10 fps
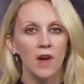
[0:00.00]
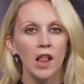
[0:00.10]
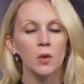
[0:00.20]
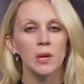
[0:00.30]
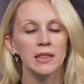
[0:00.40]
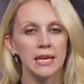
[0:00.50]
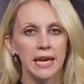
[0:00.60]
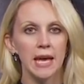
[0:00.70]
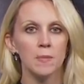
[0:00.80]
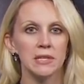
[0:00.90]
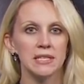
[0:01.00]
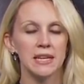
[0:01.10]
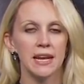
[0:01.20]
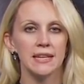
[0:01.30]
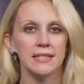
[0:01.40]
following the game, but
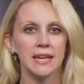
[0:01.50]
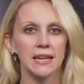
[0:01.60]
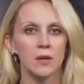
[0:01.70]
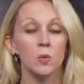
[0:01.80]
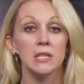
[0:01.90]
today said it